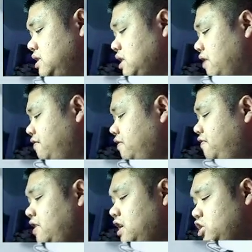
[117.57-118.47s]
soft
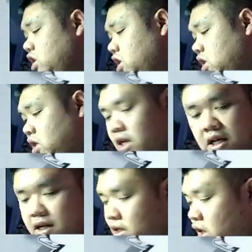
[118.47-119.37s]
finish
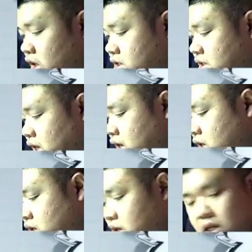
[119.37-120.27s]
cardstock,
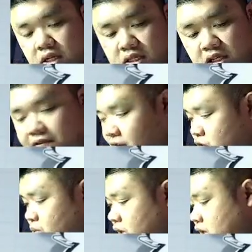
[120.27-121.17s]
soft
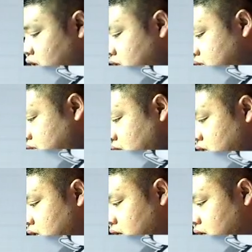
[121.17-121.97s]
finish white cardstock.